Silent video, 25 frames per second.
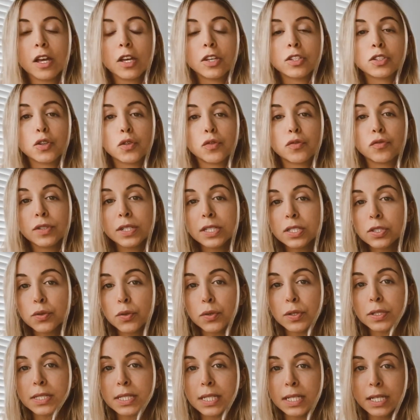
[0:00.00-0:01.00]
So
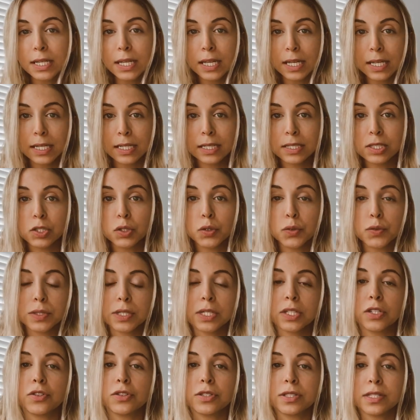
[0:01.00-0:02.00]
resourcing is using
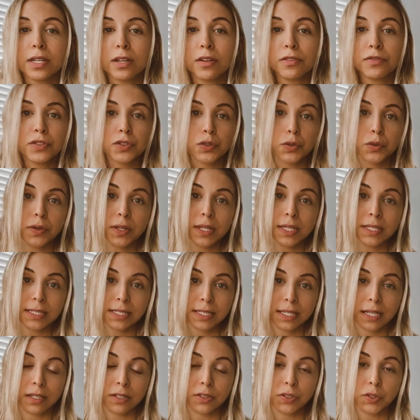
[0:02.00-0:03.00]
your self-soothing
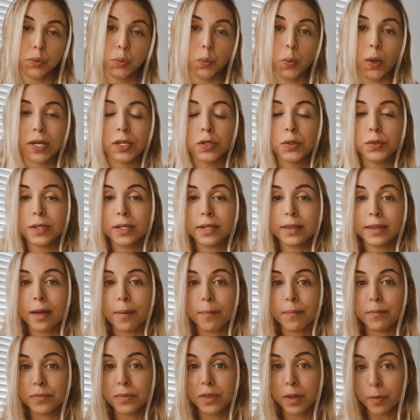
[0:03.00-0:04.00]
skills when you need them
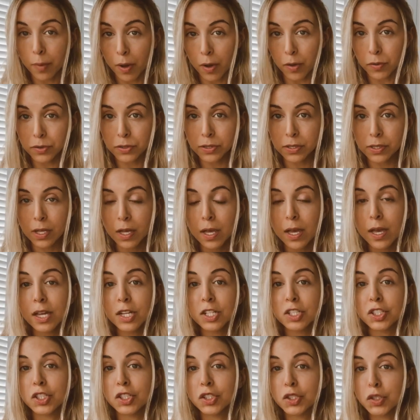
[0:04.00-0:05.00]
the most.
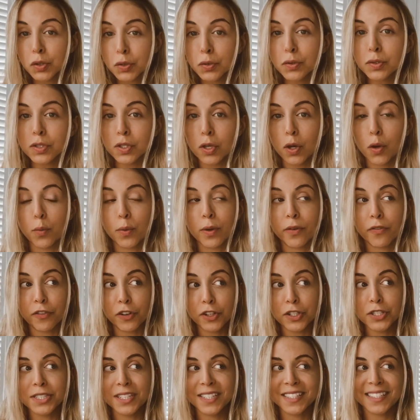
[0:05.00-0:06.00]
To do so, we
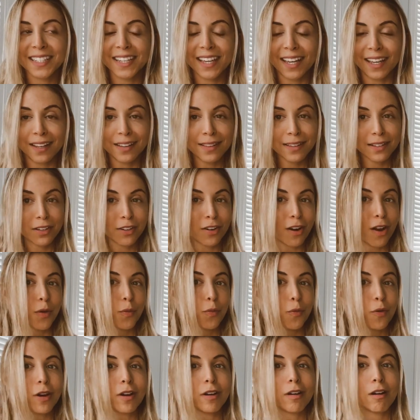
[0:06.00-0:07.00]
first need to get clear on
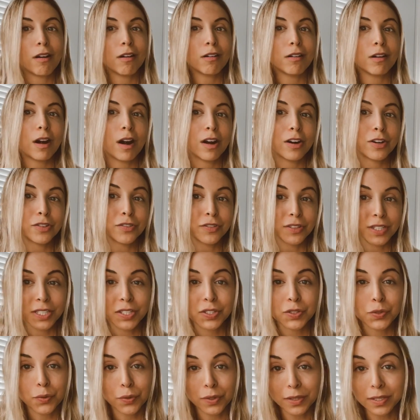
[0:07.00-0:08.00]
what are our
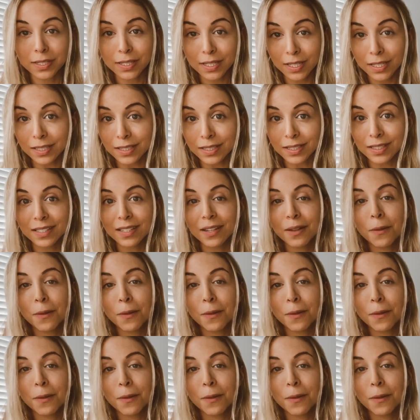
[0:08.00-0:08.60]
resources.